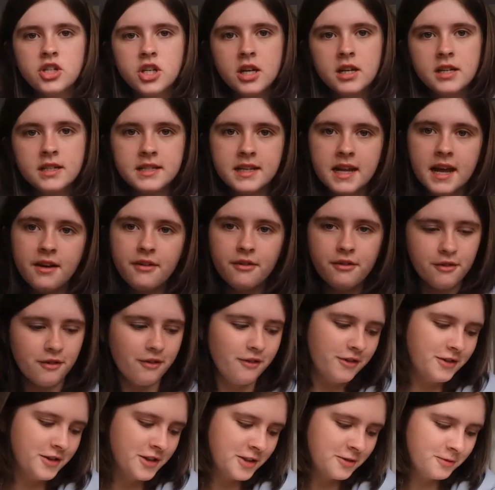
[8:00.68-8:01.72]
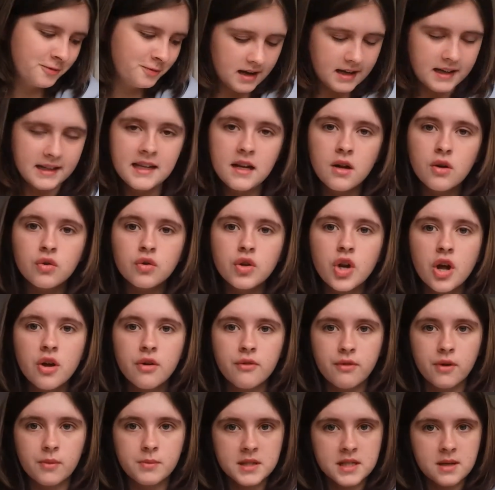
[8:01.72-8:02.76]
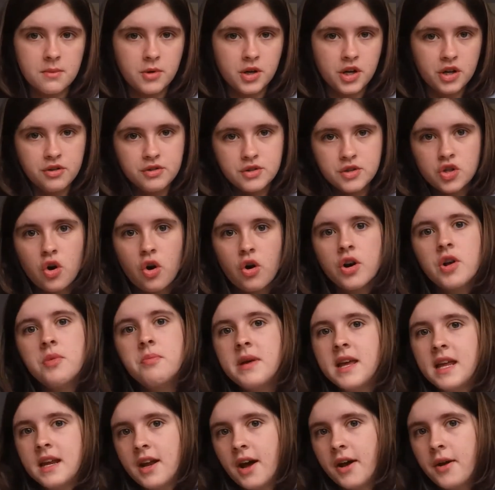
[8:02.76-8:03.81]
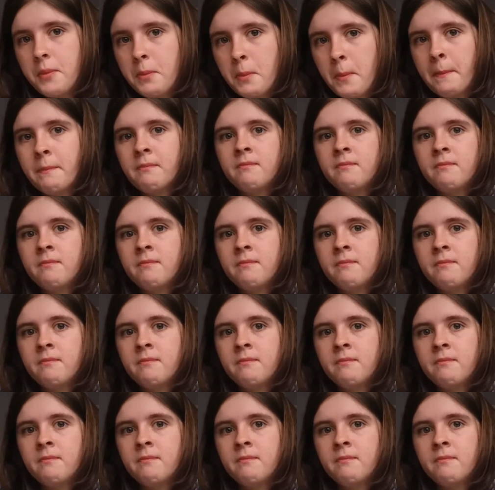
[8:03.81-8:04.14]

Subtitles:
Joseph. A little note from someone who's not an Amino.